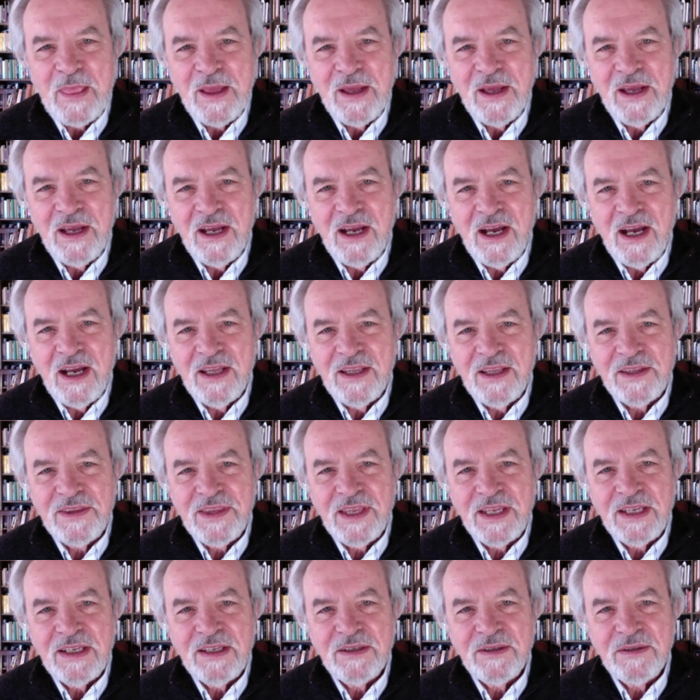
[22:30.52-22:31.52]
I
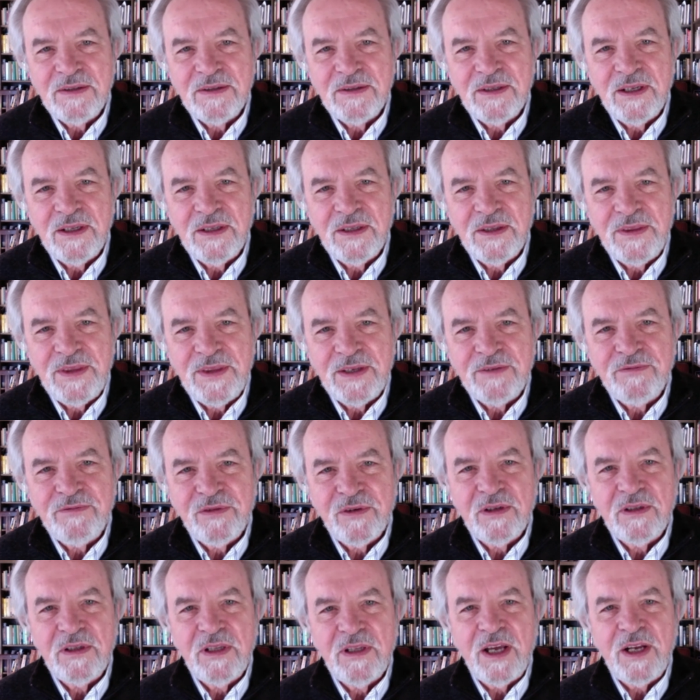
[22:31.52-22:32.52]
think for
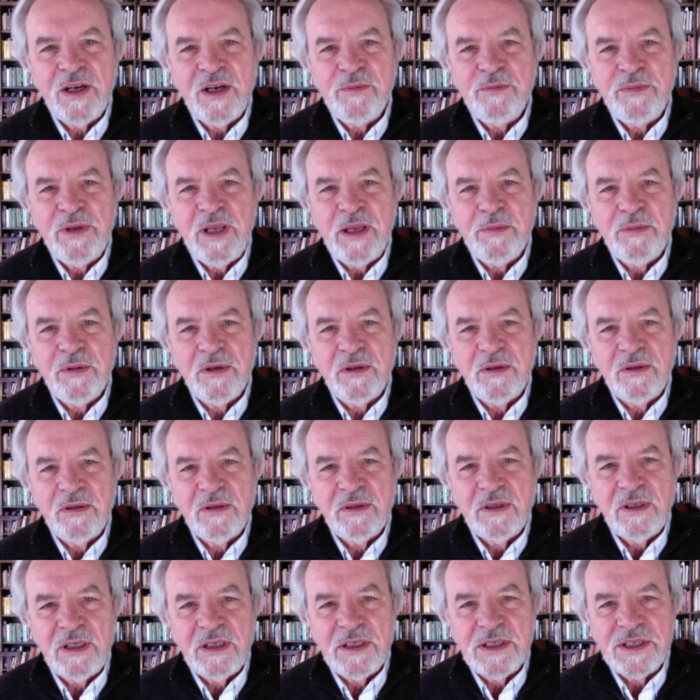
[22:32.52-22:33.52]
a lot of people,
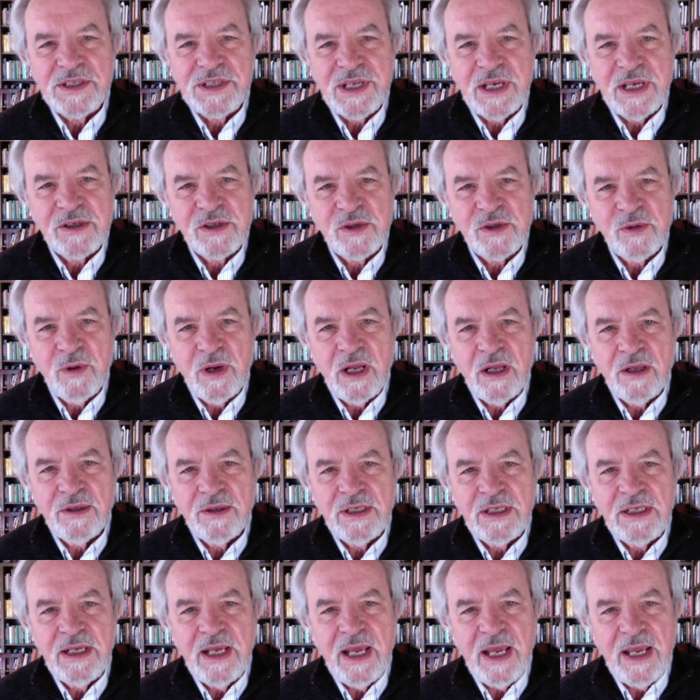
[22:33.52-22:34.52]

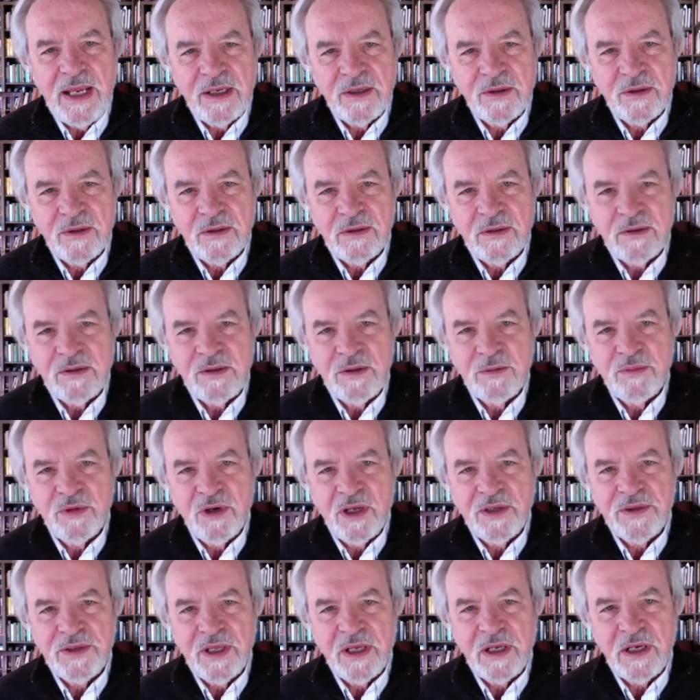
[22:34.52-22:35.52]
sexuality, anger. You
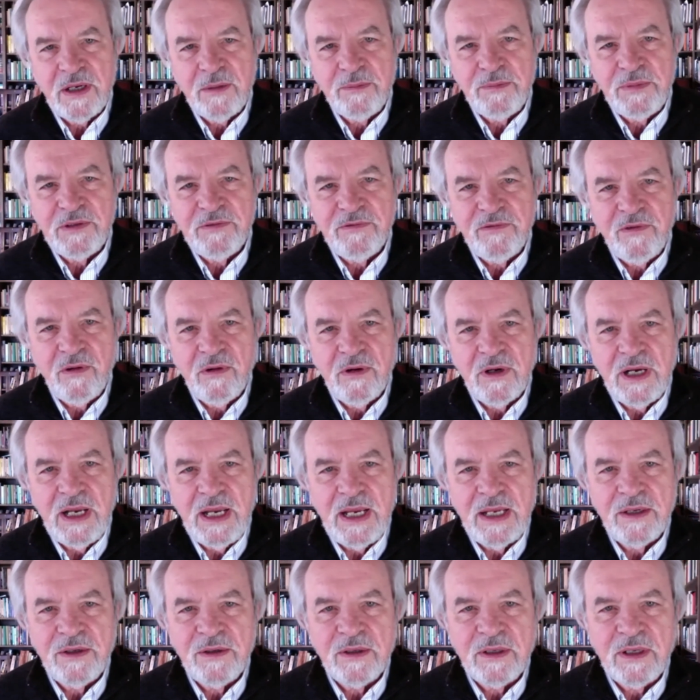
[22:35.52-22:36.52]
brought that up before.
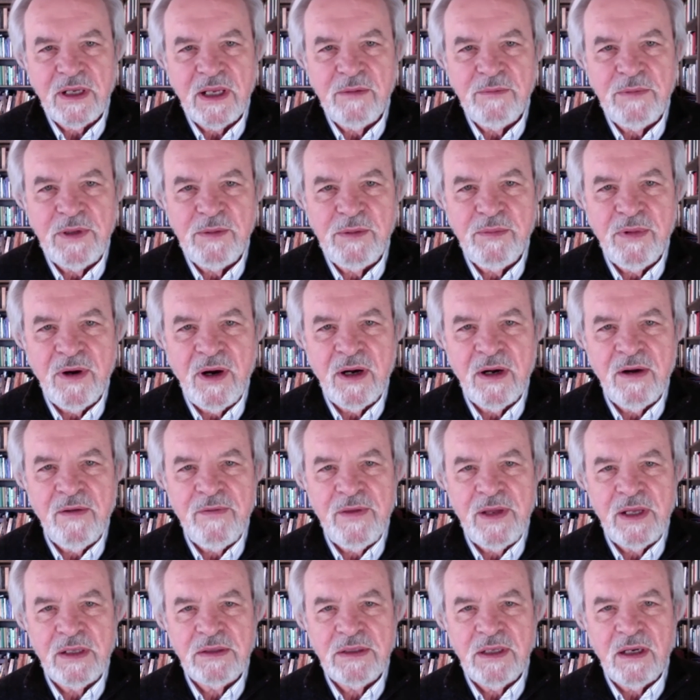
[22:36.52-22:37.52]
Anger can be part of
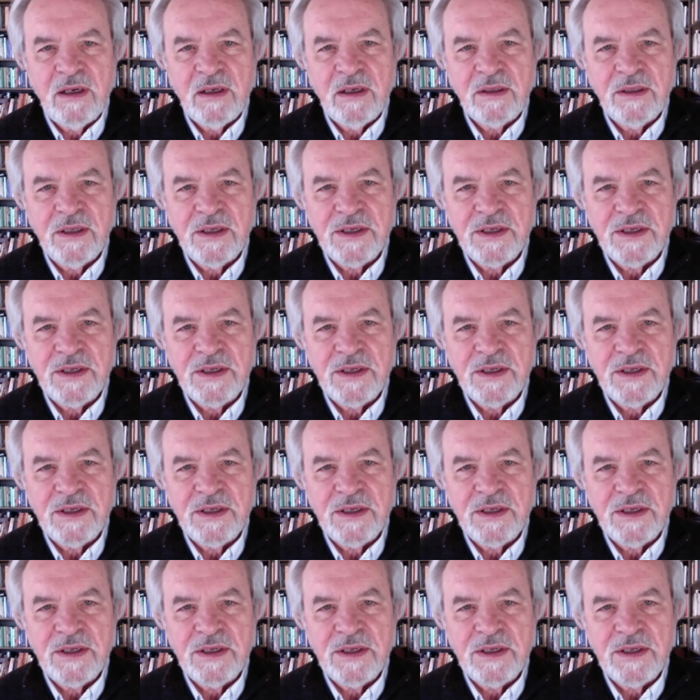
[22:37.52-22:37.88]
that darkness.